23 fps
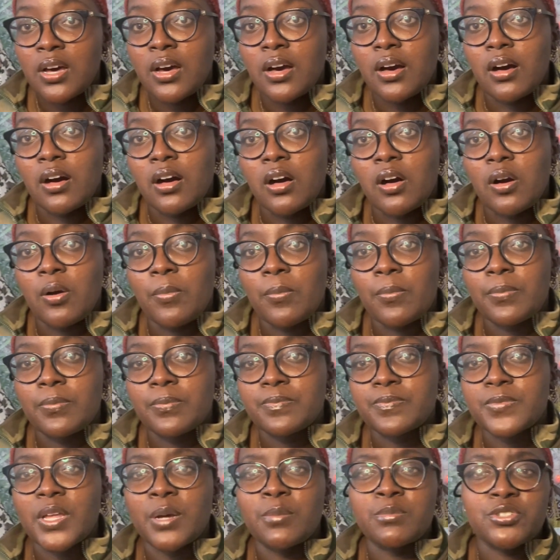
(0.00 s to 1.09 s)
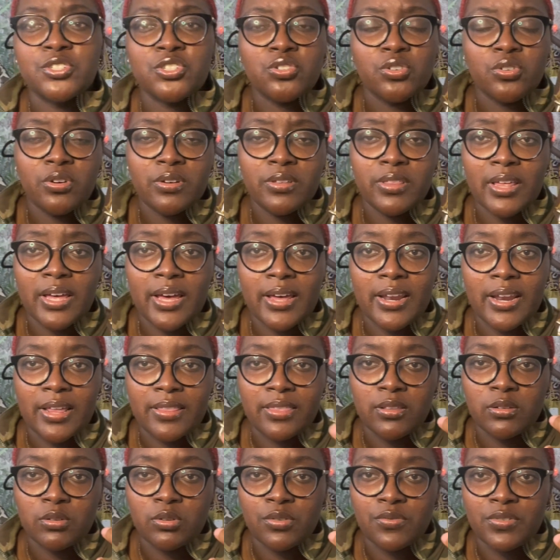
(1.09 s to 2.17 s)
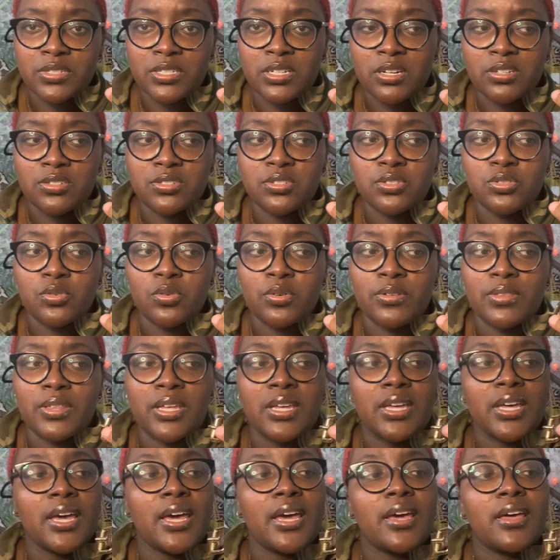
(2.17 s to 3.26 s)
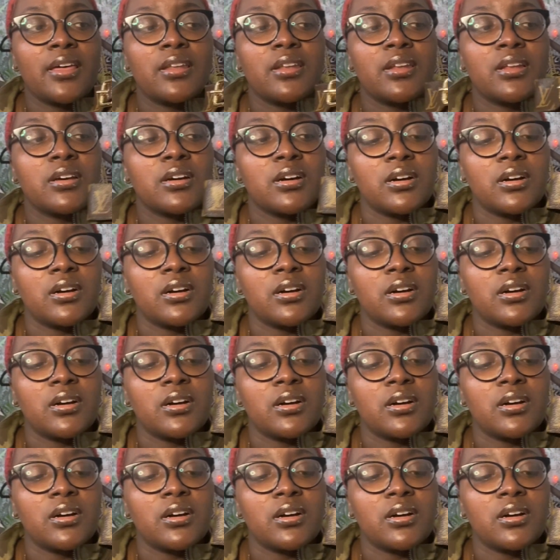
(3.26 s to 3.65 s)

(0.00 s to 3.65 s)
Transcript: I'm sure that at the Louis Vuitton store, they can